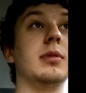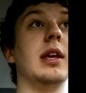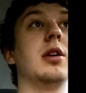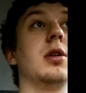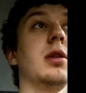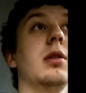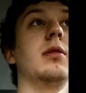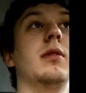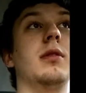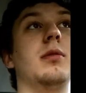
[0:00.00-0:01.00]

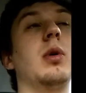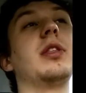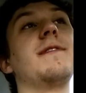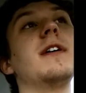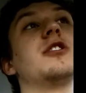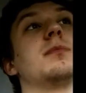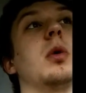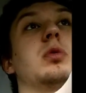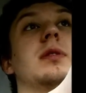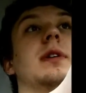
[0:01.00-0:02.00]
they finished
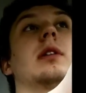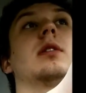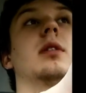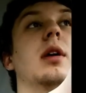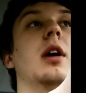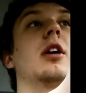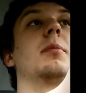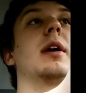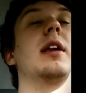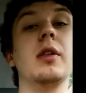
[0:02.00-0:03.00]
most of it,
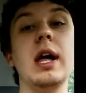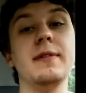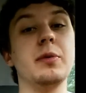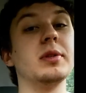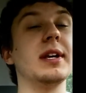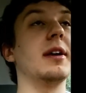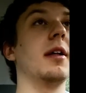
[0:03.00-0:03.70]
and a lot of it was